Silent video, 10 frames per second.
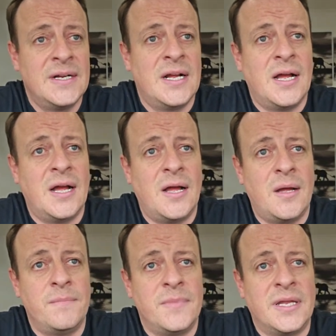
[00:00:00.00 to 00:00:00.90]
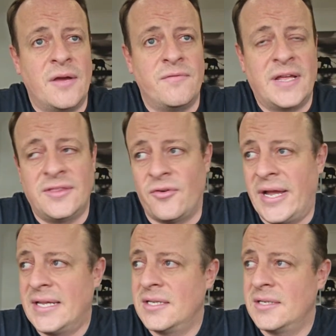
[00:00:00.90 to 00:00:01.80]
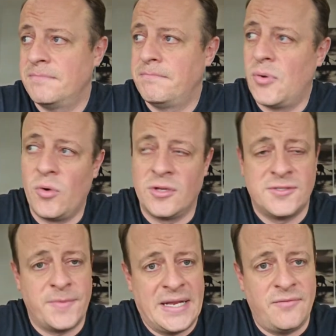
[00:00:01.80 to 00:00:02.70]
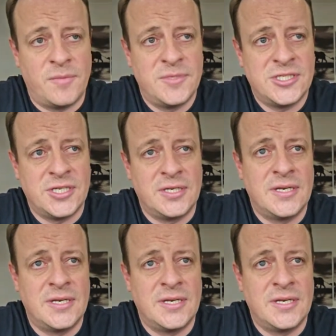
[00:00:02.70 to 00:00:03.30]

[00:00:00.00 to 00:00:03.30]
Van Dijk ball onto Andy Robertson,